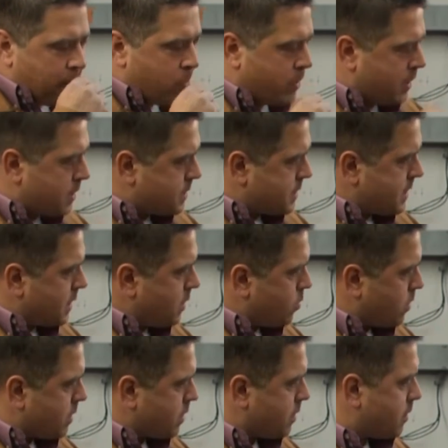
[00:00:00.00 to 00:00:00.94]
We're going to see
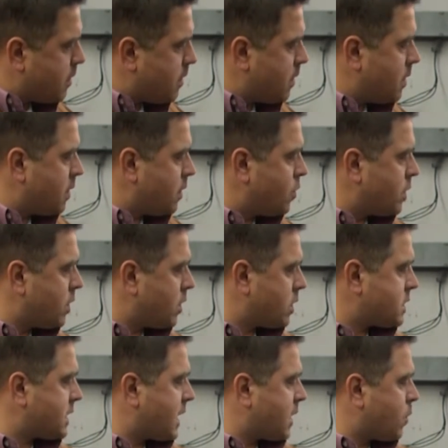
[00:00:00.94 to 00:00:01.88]
what the unit
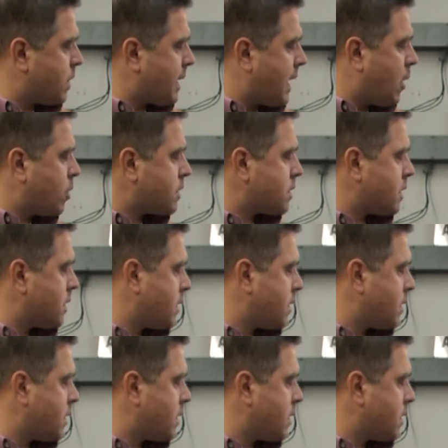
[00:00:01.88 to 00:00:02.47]
looks like without